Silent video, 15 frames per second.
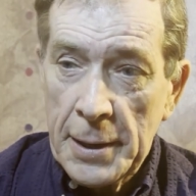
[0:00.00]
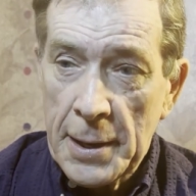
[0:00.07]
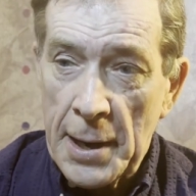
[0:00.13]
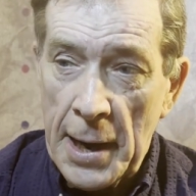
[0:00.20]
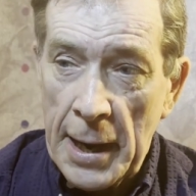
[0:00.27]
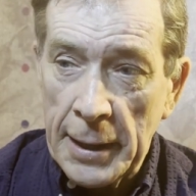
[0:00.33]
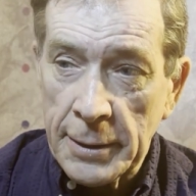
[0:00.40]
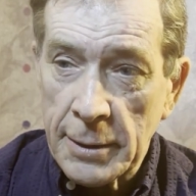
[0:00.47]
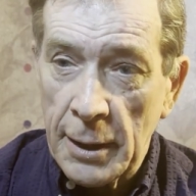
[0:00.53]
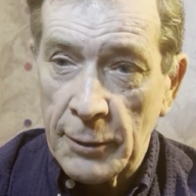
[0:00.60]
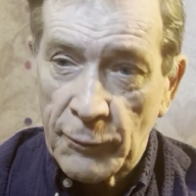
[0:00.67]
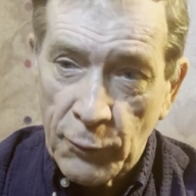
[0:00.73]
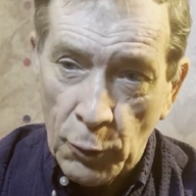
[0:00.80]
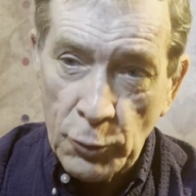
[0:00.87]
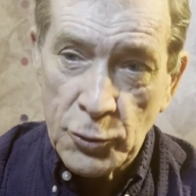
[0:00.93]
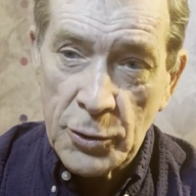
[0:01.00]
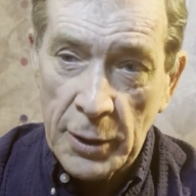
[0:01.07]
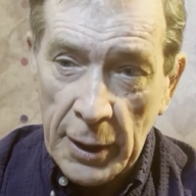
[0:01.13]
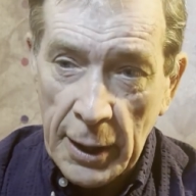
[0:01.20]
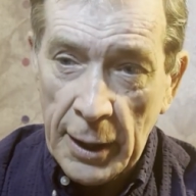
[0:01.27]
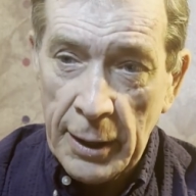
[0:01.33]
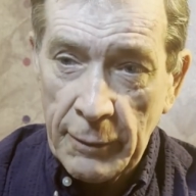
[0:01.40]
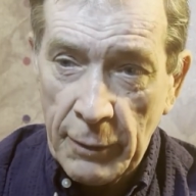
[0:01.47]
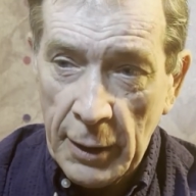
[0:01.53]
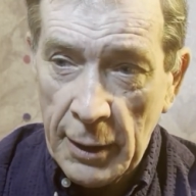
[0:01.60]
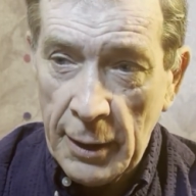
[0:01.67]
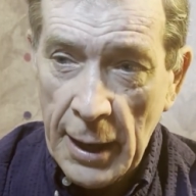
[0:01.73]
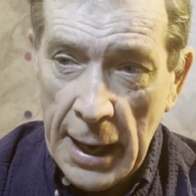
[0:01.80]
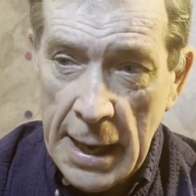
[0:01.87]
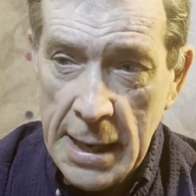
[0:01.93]
And unfortunately,
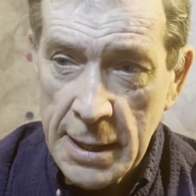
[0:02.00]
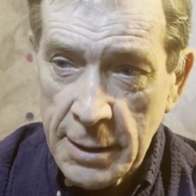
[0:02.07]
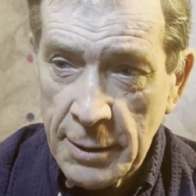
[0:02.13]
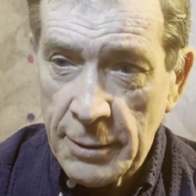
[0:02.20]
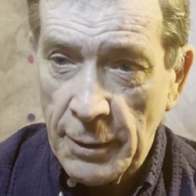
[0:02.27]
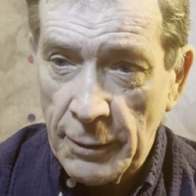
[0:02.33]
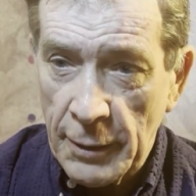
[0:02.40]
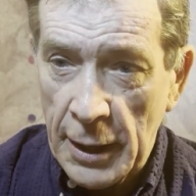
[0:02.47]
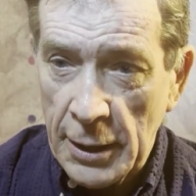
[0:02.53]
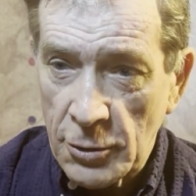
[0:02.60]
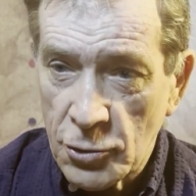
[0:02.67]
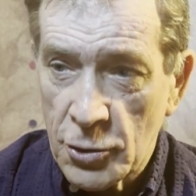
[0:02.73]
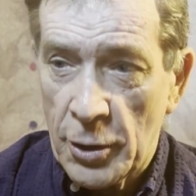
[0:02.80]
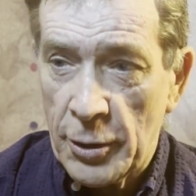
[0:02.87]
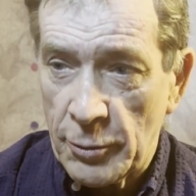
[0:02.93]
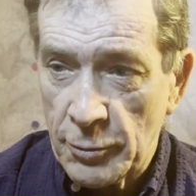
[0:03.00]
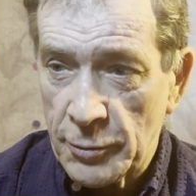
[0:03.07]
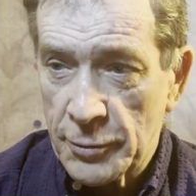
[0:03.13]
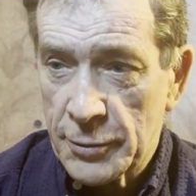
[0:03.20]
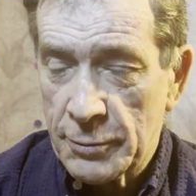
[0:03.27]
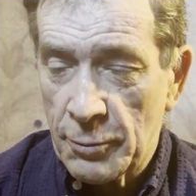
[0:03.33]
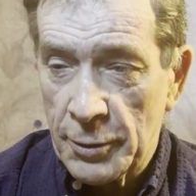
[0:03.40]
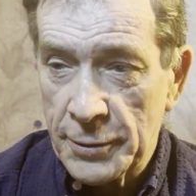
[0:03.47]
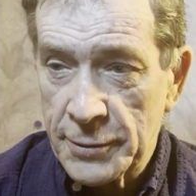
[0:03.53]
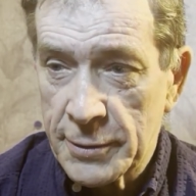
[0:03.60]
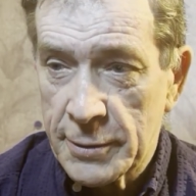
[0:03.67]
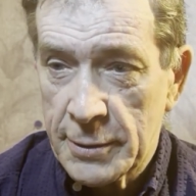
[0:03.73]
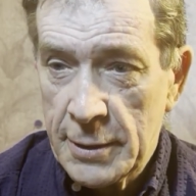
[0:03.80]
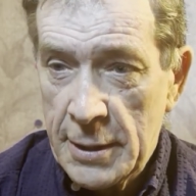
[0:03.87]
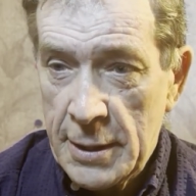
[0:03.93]
the aide that they chose
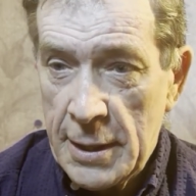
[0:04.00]
was